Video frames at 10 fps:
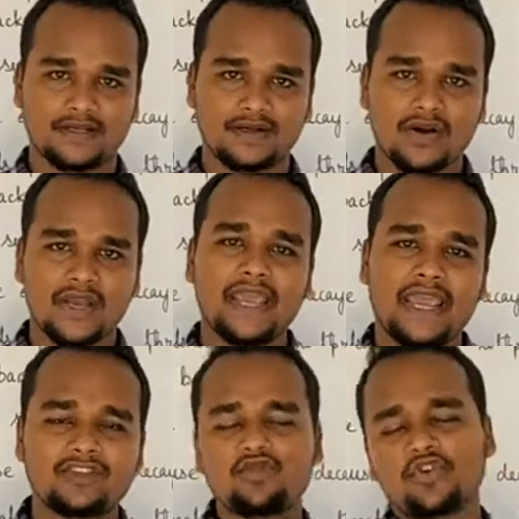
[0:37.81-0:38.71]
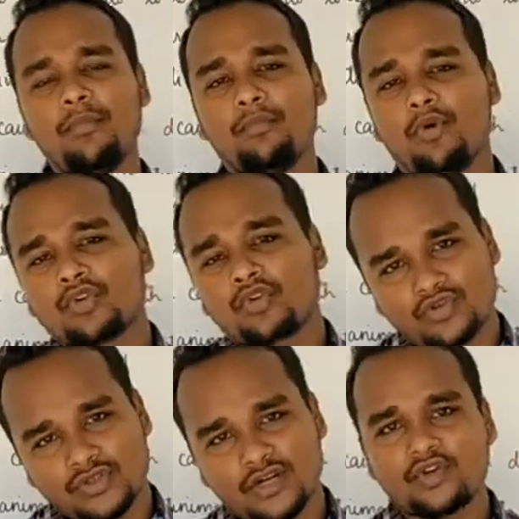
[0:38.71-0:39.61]
Okay, as we go more
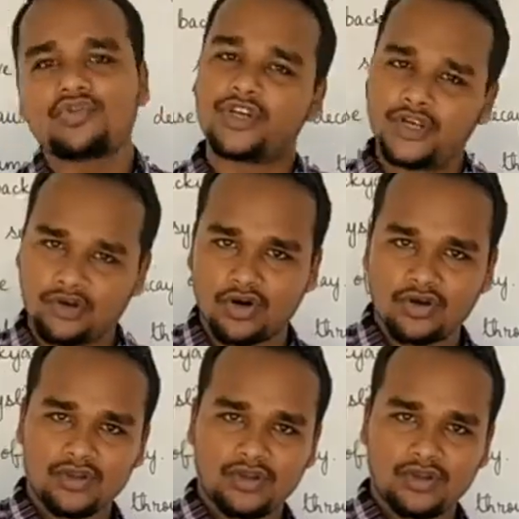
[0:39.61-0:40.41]
closer to 0,